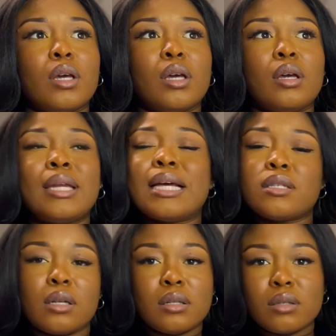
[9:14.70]

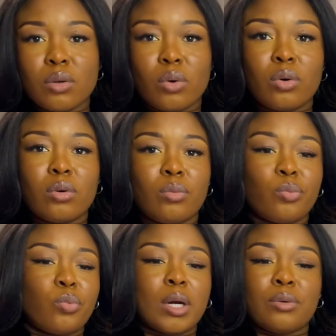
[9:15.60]
essence, or
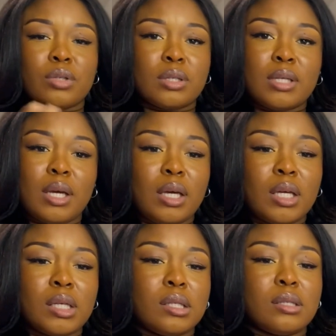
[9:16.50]
what I'll just say
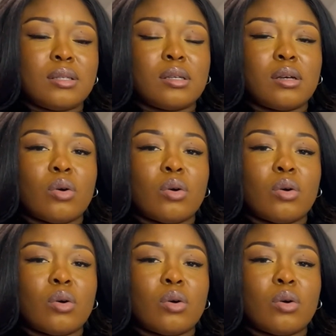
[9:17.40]
is,